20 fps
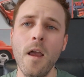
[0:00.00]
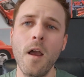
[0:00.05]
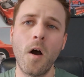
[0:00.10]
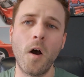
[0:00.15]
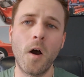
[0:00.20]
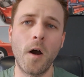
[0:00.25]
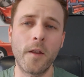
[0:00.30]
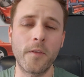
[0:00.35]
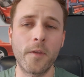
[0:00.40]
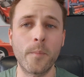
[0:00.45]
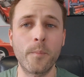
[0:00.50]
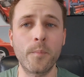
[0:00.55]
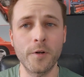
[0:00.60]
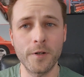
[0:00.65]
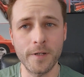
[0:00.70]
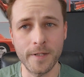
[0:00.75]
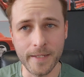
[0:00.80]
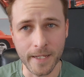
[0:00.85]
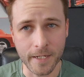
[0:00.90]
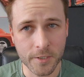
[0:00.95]
on the
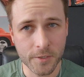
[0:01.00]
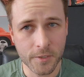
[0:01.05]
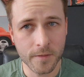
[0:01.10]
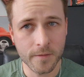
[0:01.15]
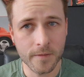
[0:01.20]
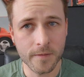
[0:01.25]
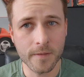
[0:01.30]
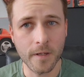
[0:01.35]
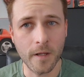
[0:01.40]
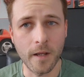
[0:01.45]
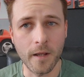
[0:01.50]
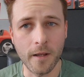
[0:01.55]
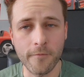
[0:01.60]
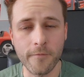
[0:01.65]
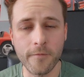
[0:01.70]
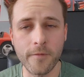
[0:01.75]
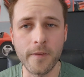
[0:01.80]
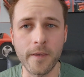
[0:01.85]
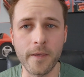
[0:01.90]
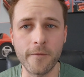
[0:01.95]
predictions
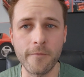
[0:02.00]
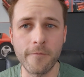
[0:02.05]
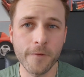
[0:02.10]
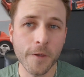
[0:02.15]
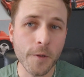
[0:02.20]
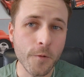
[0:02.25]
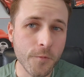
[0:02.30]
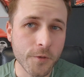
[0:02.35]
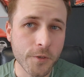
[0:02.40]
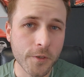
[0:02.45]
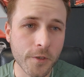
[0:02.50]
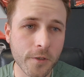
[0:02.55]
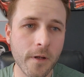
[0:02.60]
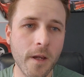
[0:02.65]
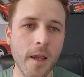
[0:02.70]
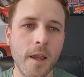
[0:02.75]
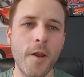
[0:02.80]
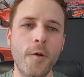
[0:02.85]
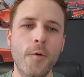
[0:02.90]
of the future.